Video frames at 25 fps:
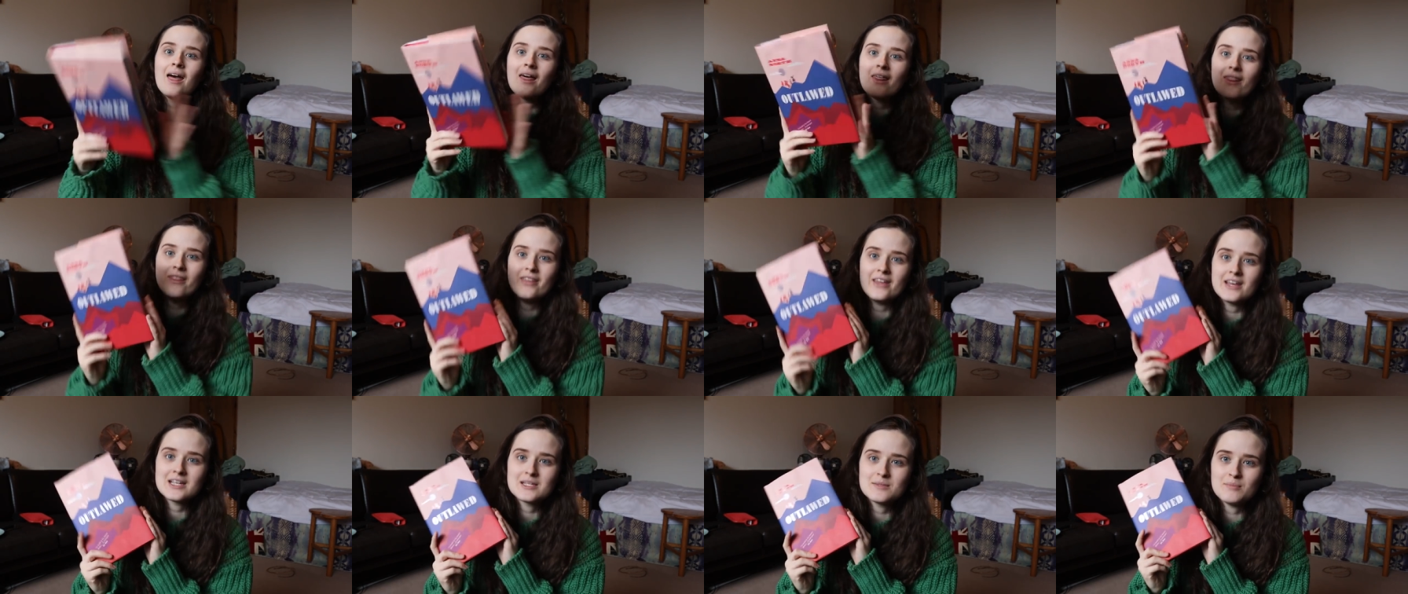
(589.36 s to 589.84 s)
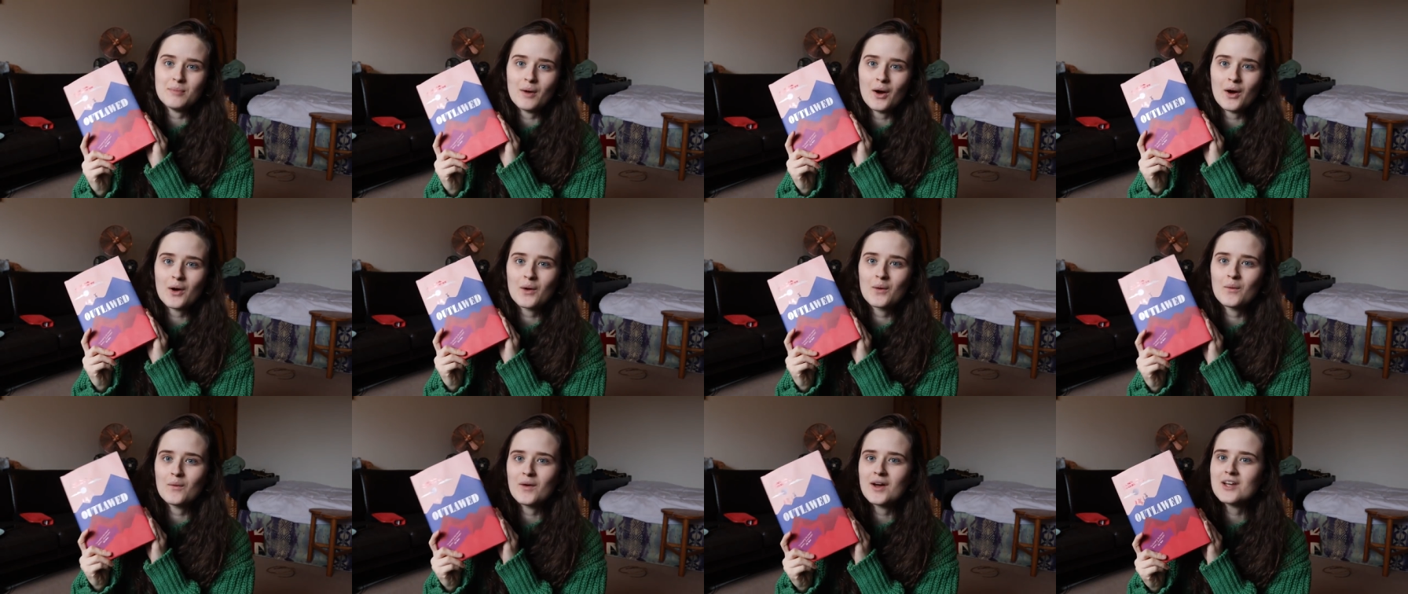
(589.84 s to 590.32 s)
this
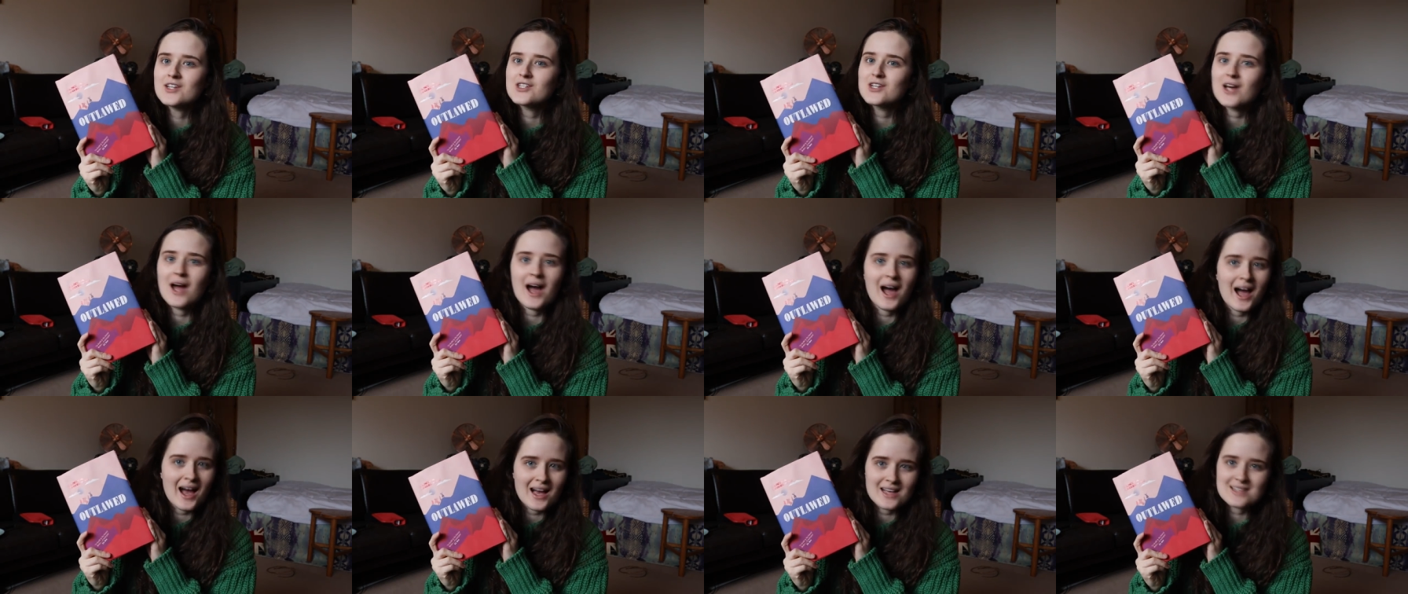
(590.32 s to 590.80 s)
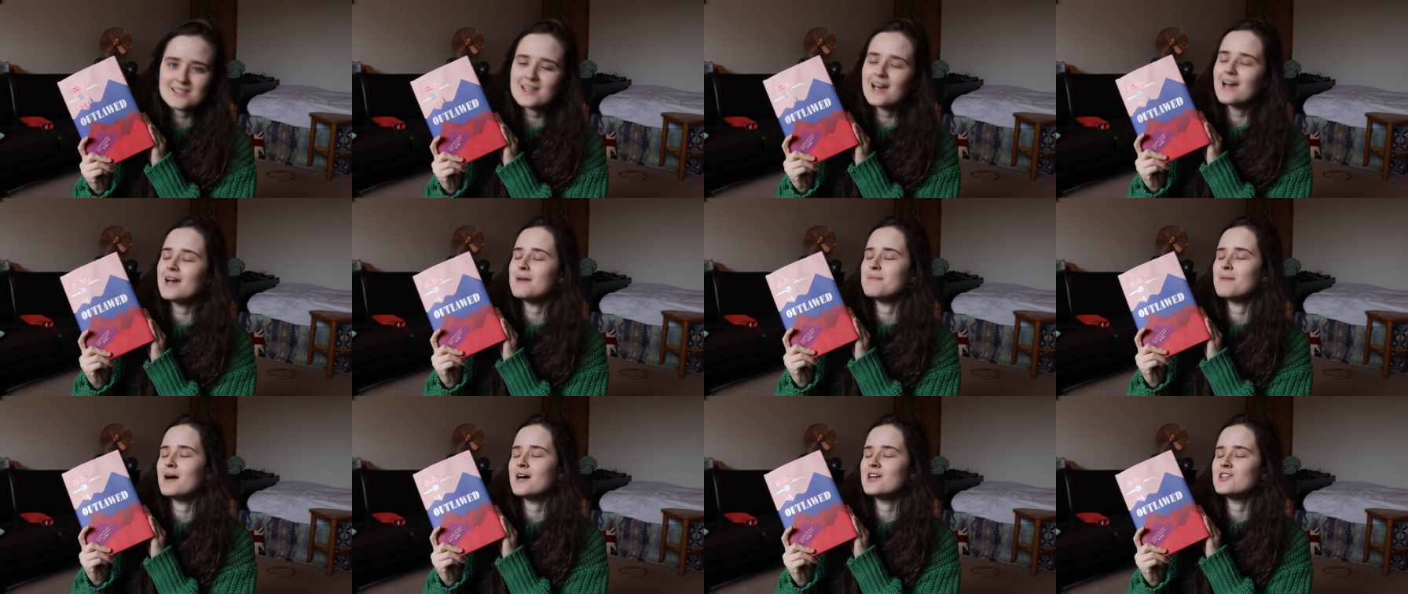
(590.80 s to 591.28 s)
book, which, as
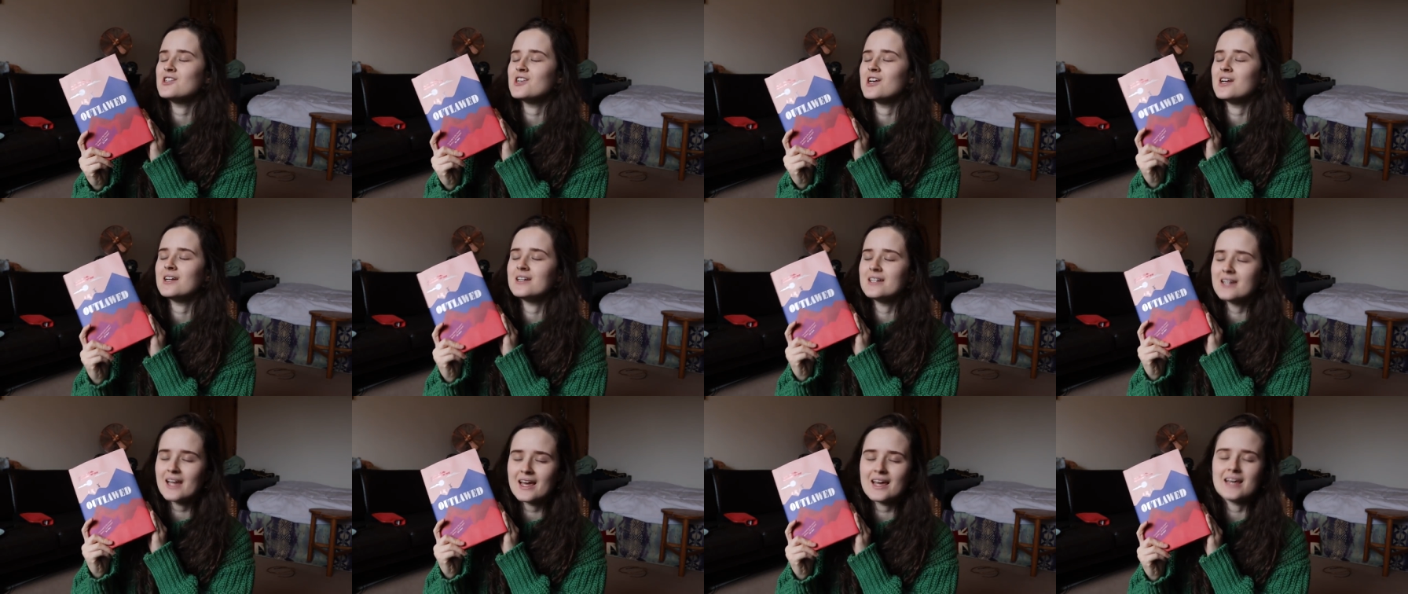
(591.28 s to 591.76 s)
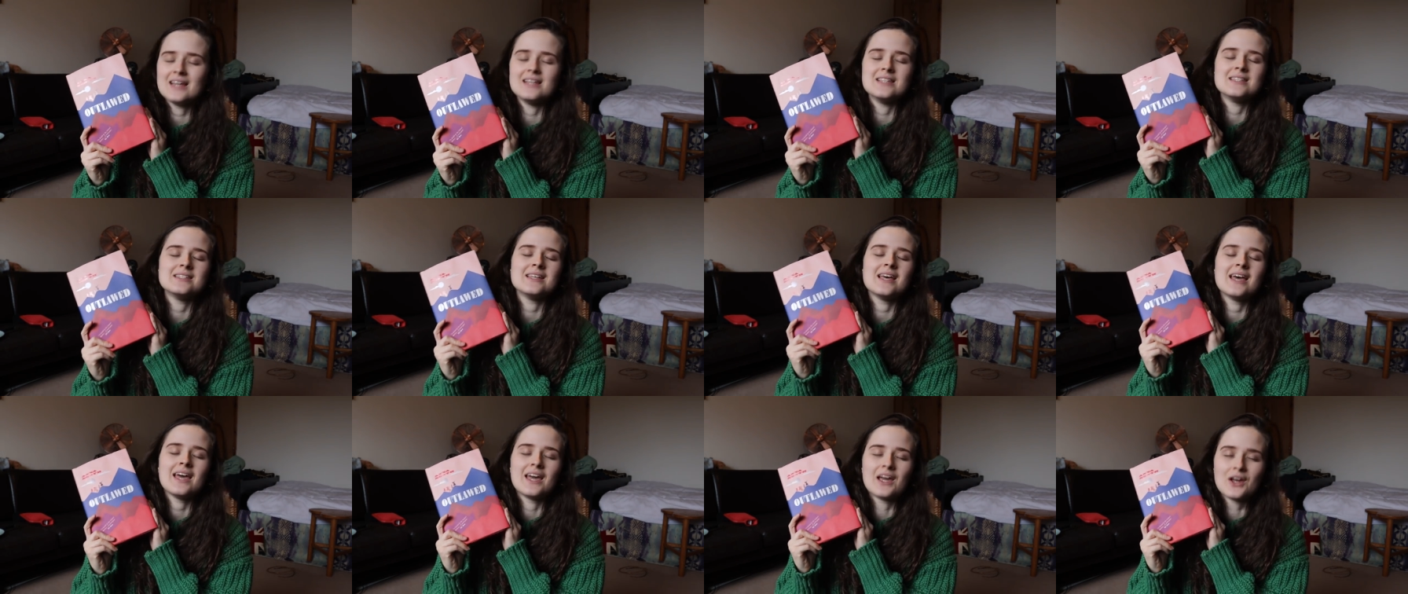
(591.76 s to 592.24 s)
I imagined,
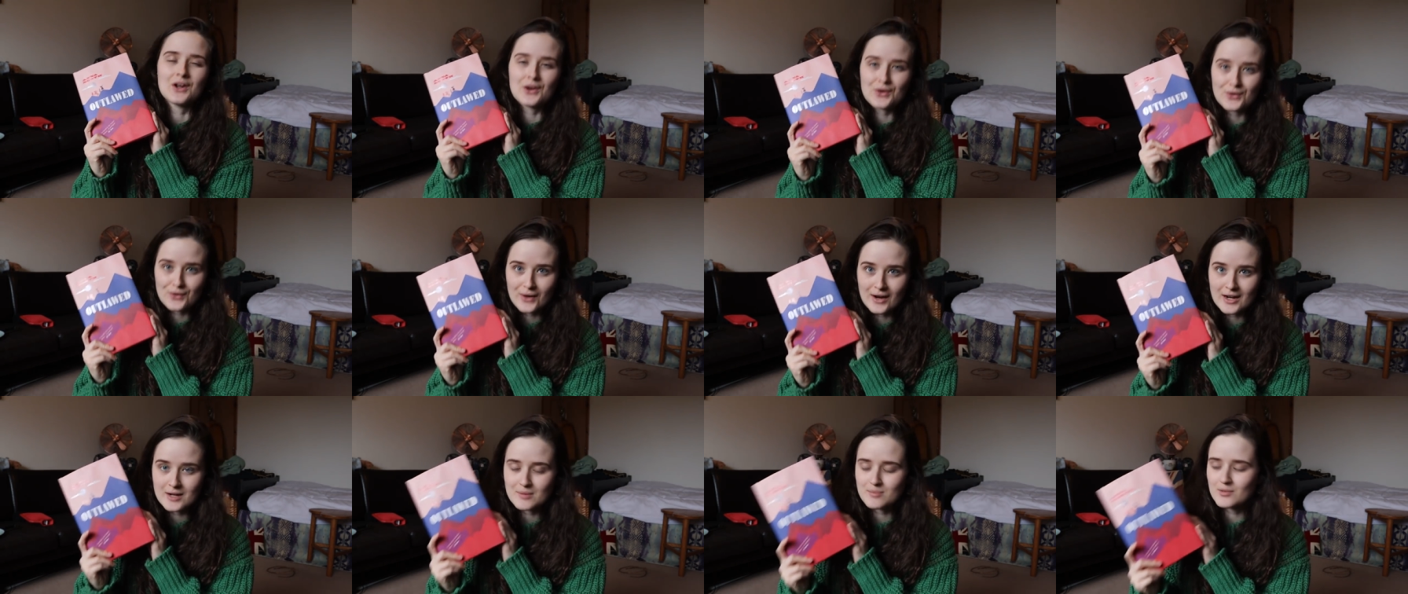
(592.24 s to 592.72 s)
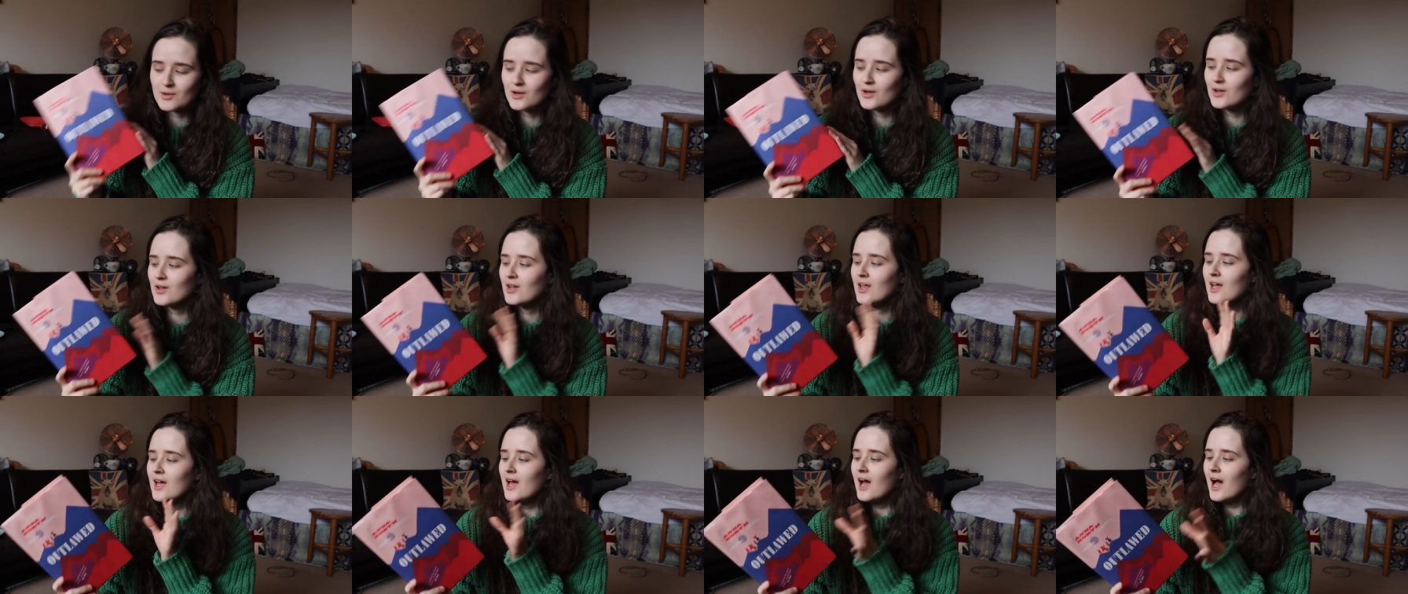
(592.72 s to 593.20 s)
is
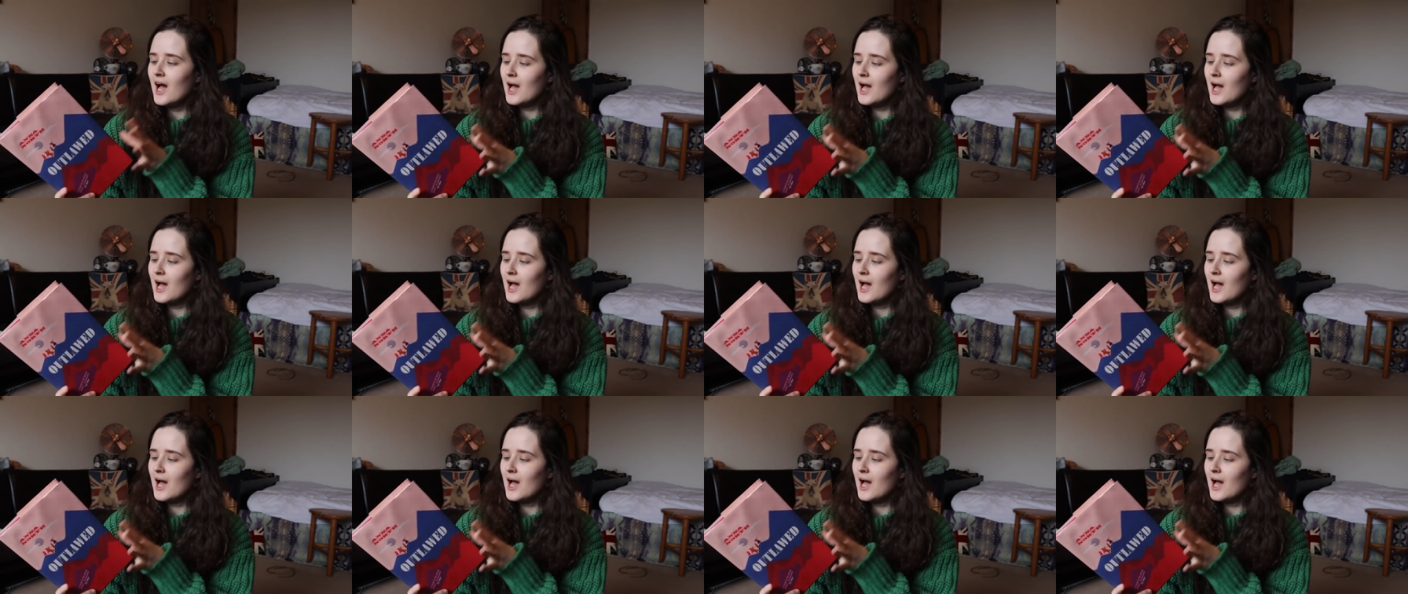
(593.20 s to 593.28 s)
incredible.